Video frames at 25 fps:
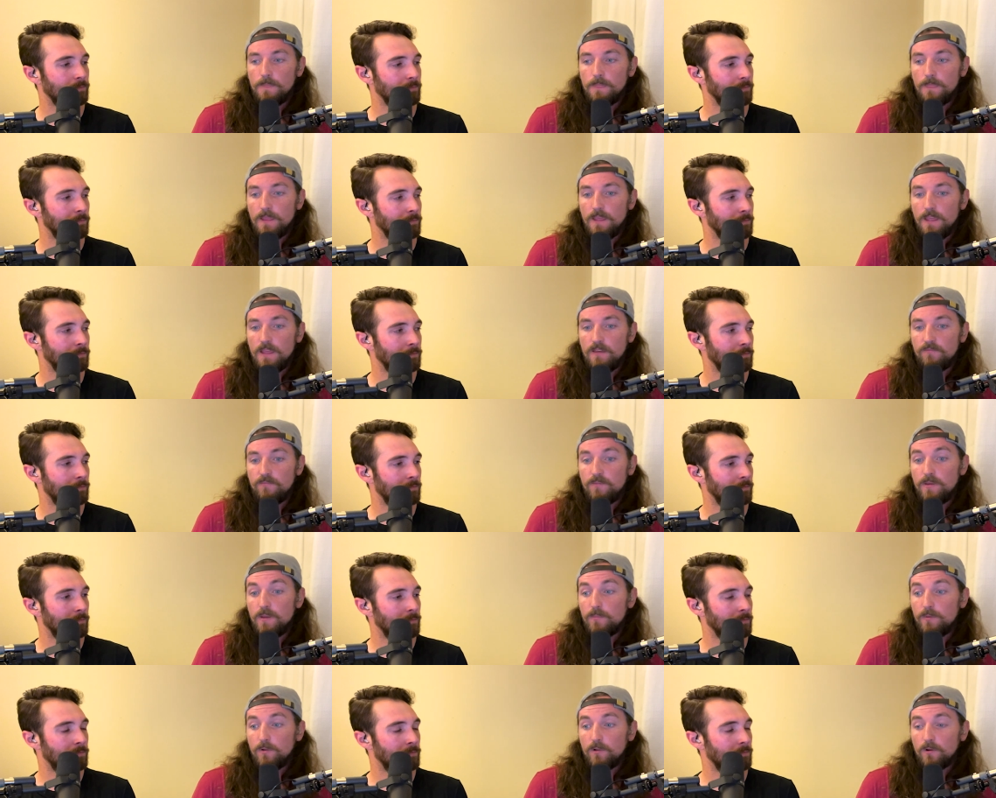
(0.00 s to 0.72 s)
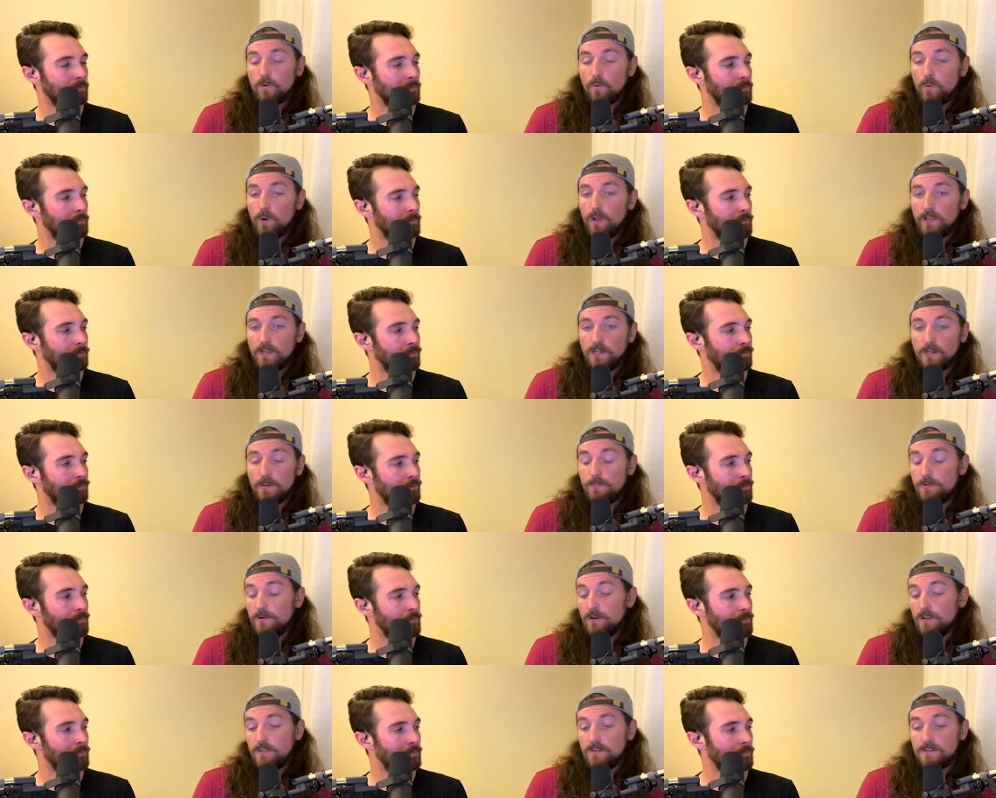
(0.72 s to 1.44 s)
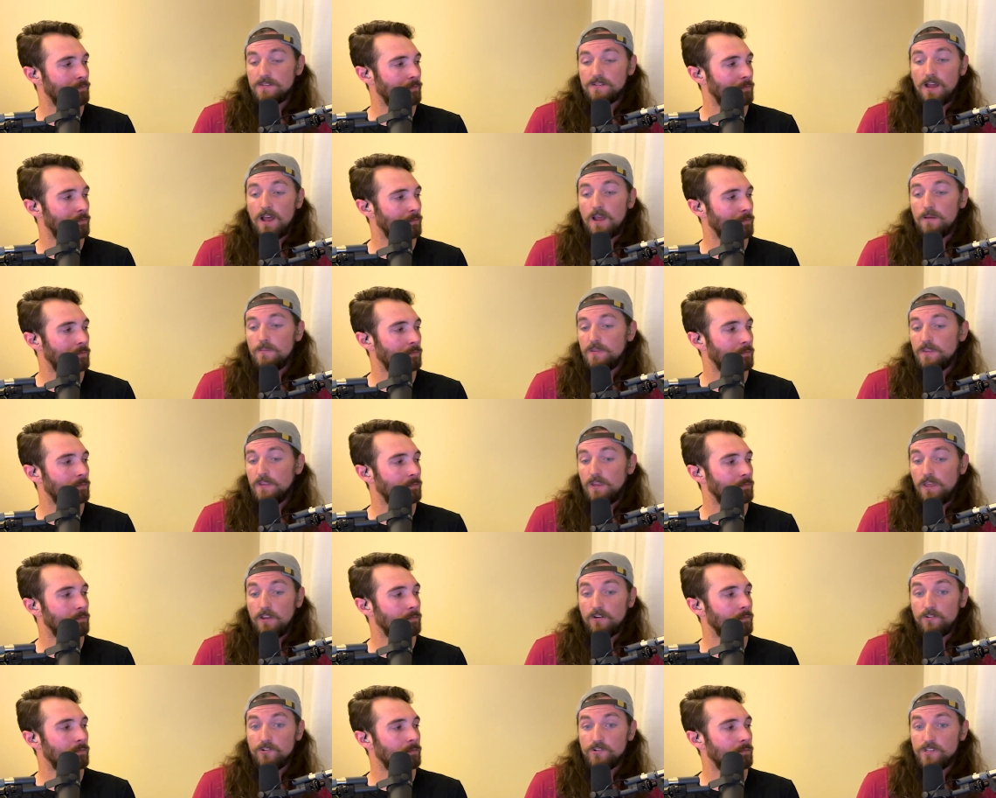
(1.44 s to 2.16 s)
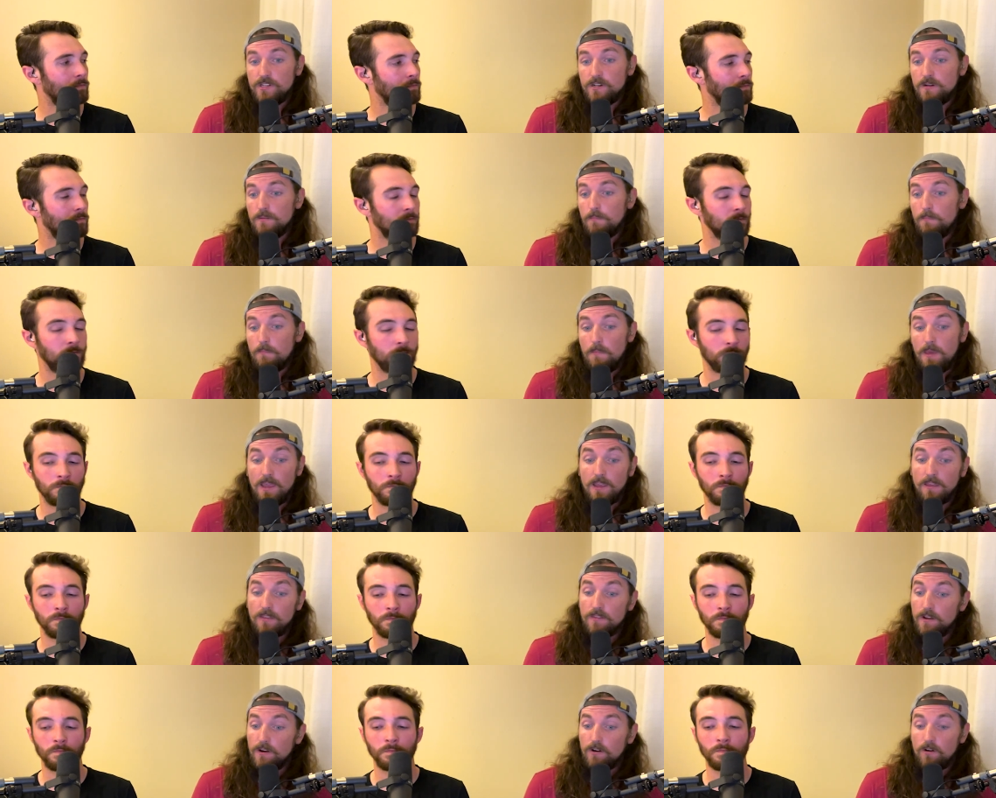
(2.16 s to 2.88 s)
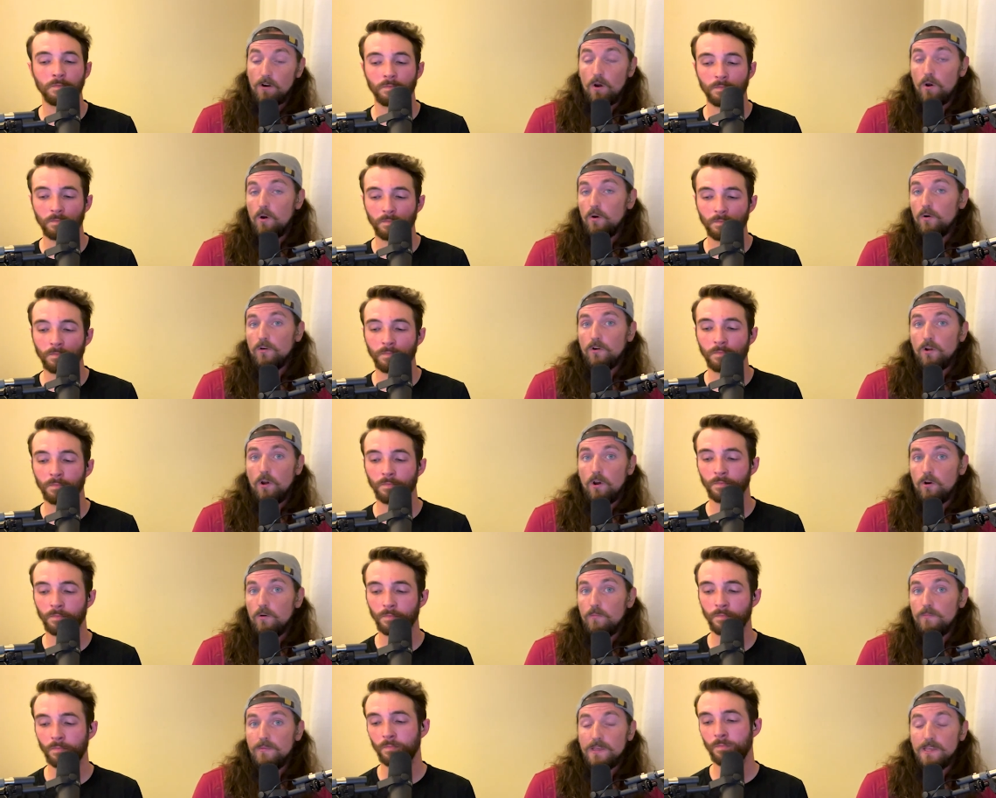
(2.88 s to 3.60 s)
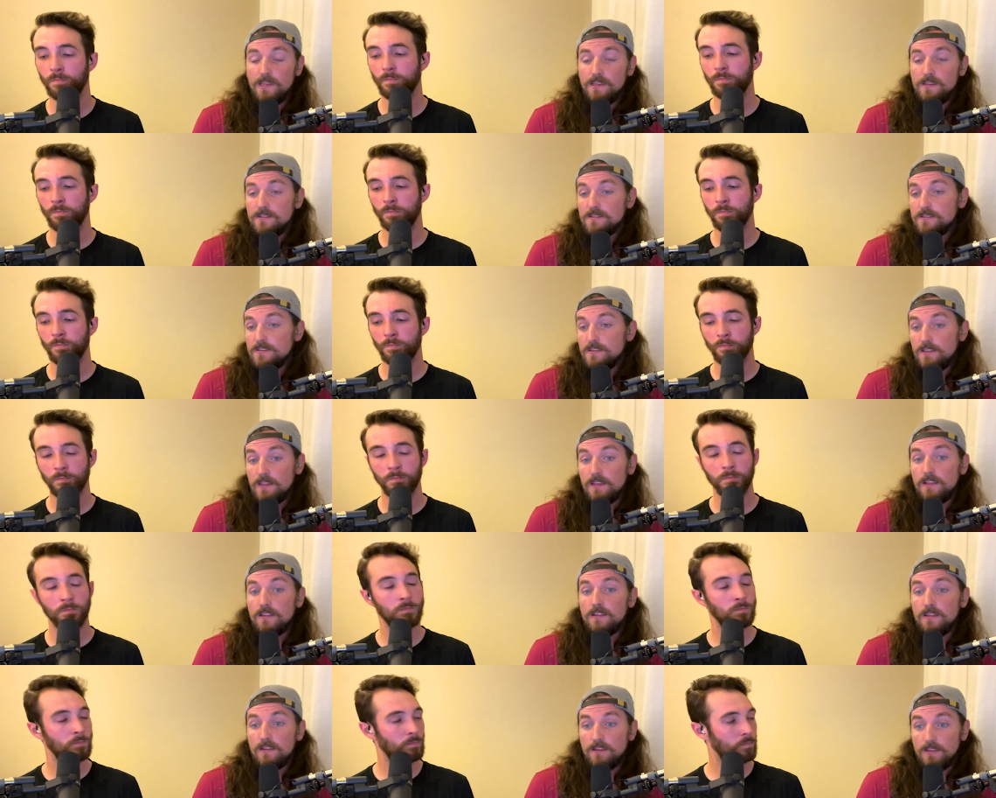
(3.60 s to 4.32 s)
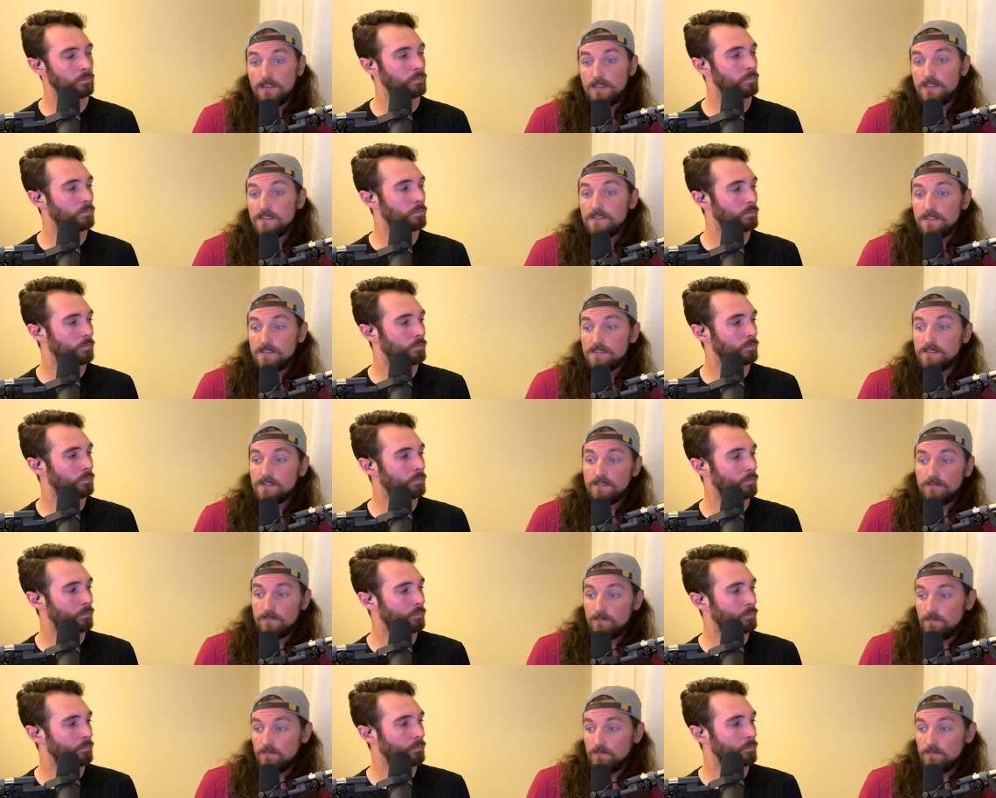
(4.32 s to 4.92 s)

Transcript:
Speaker 1: if people are willing to put in the time and the energy to make their own O Bs, then this is,